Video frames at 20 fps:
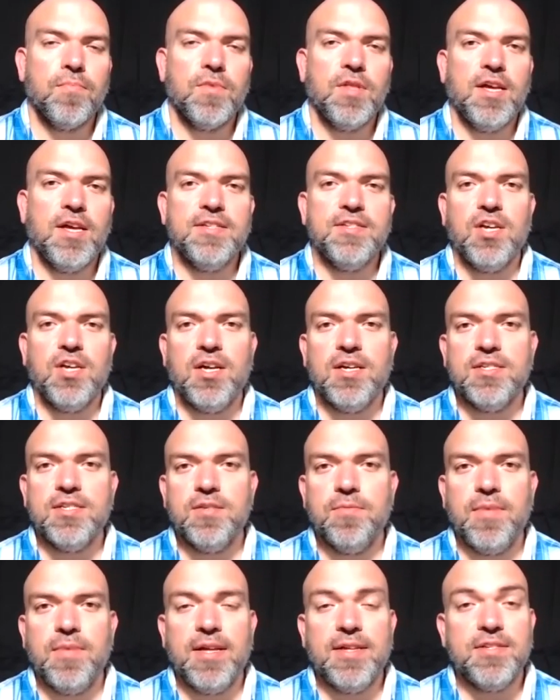That's
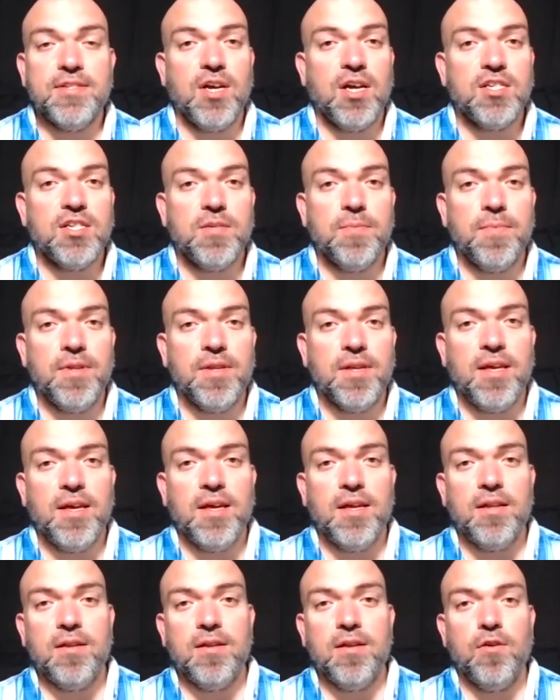awesome. That's awesome. And
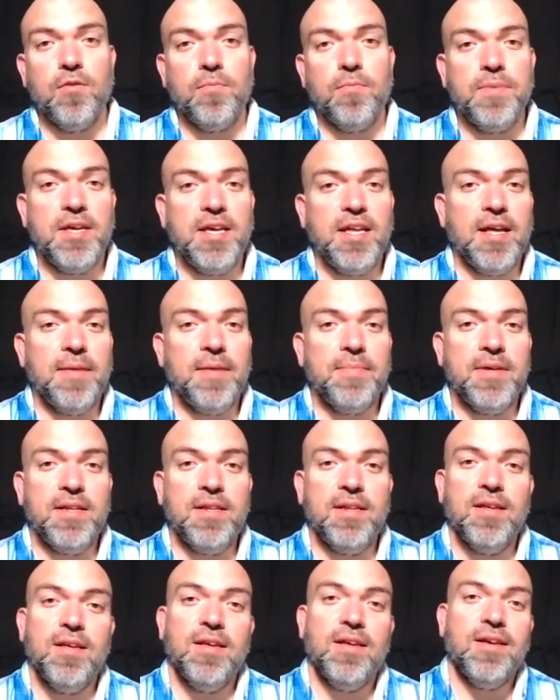again, you know, Pete, I
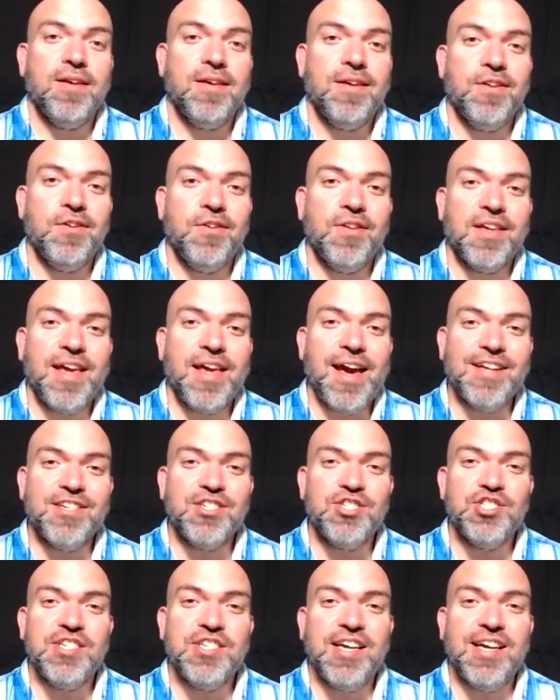mean, you know, to
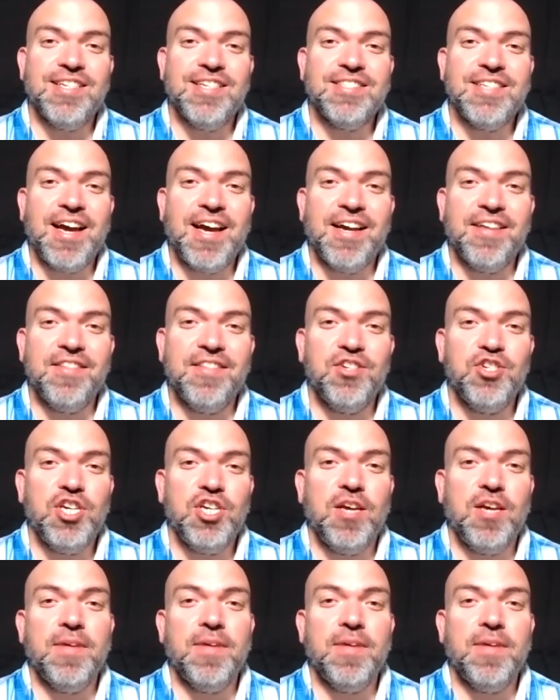catch Stan's eye in the gym.